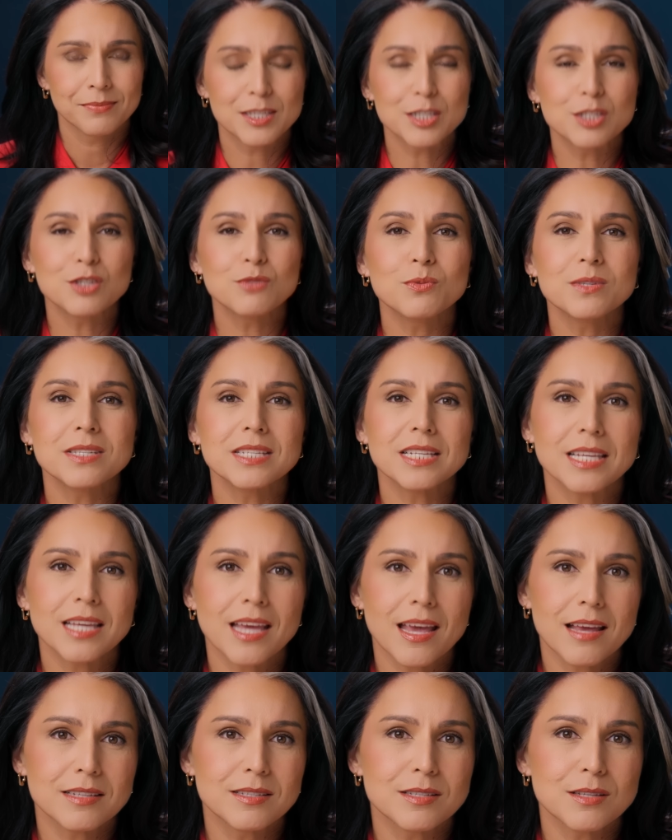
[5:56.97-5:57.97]
This was a
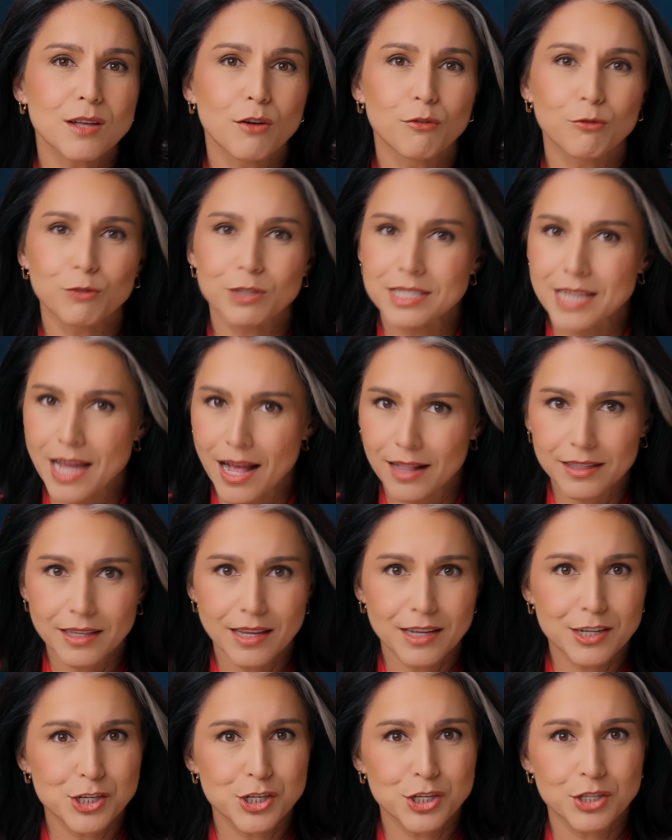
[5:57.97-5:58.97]
case of
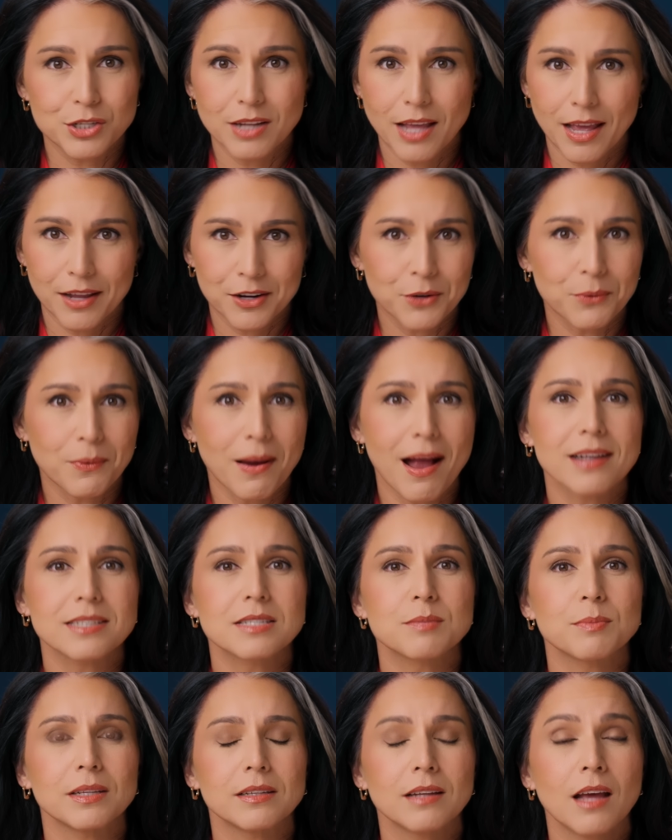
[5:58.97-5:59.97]
retaliation and
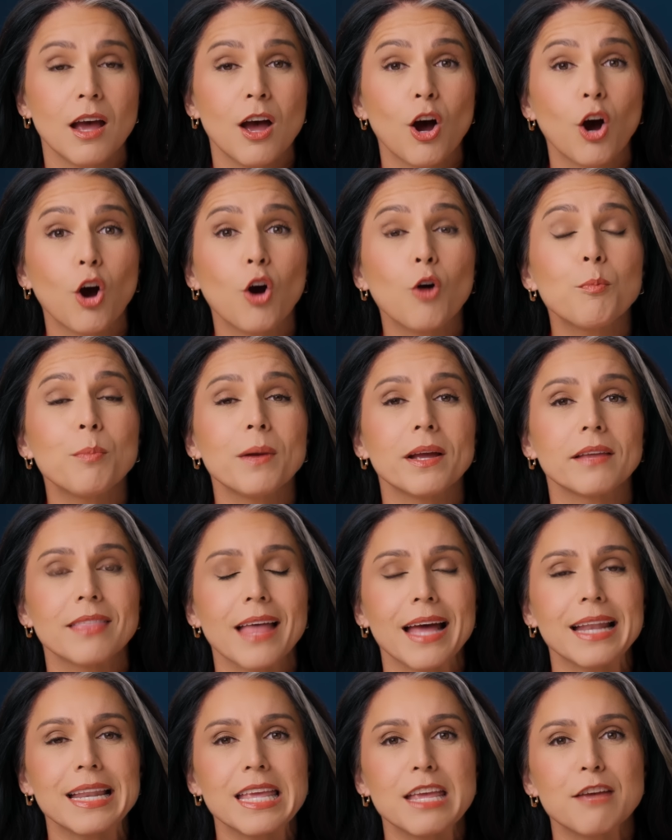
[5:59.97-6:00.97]
harassment, hoping
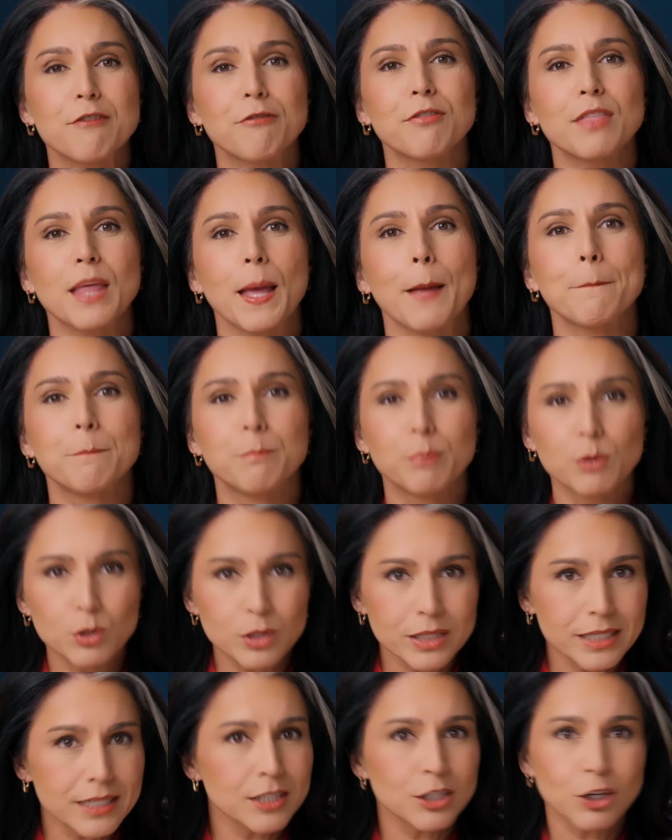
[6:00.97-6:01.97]
that if they
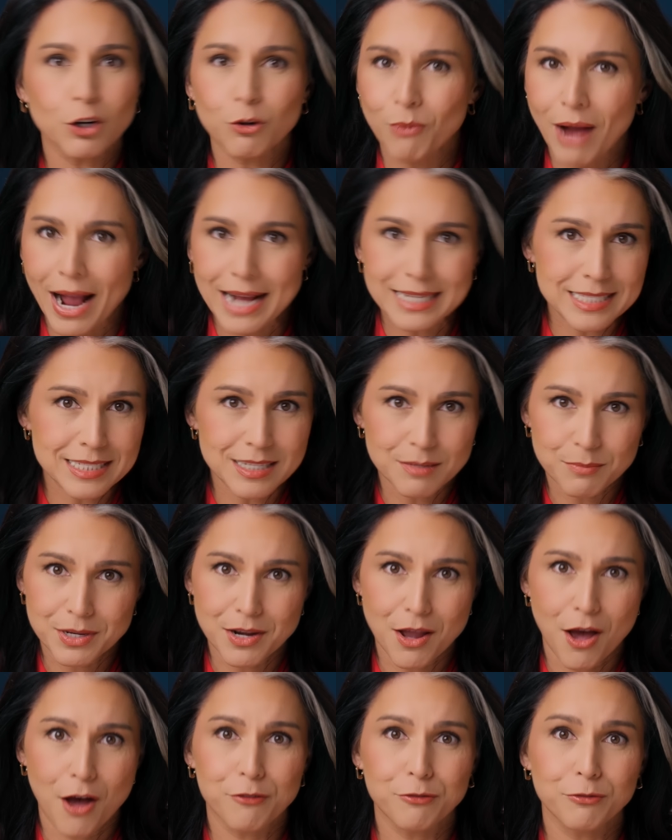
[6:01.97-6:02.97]
bullied and harassed him
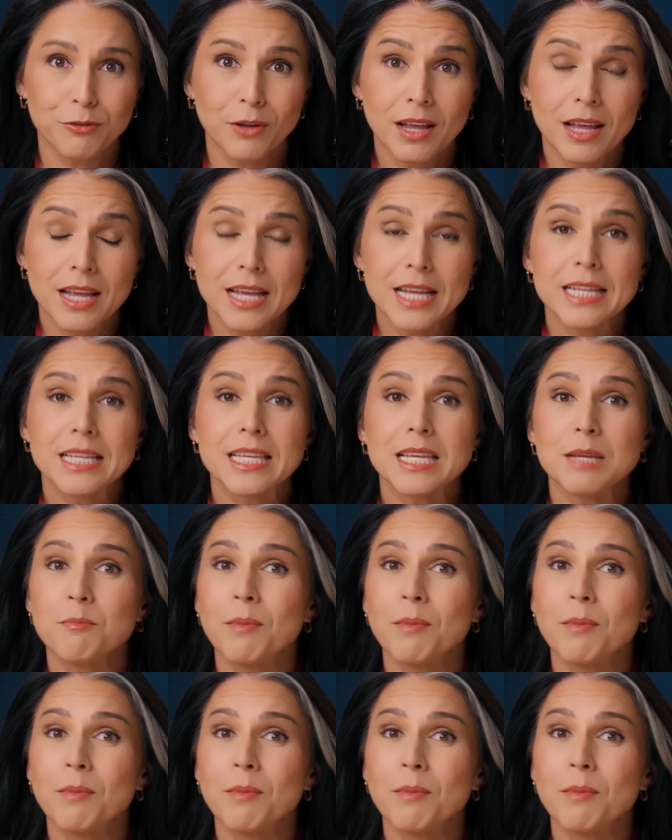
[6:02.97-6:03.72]
enough, he